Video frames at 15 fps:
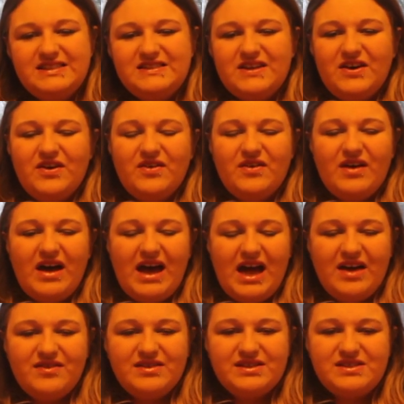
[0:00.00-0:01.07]
So
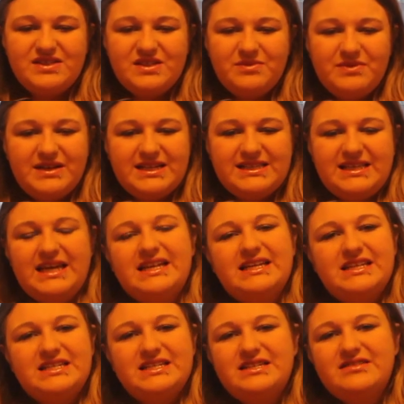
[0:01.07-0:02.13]
I was super excited to